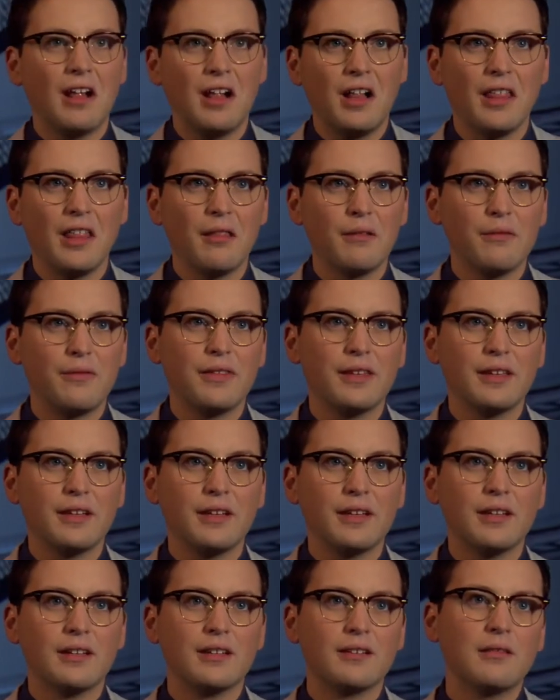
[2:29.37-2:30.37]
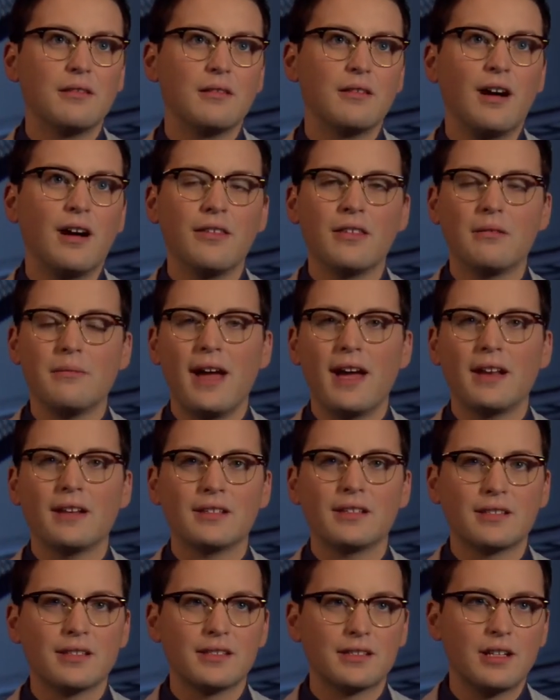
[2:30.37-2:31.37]
all the
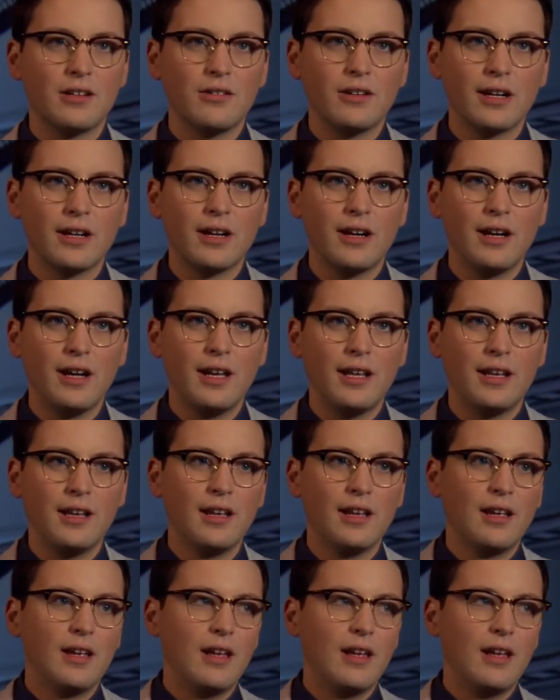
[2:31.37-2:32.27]
madness that's going on.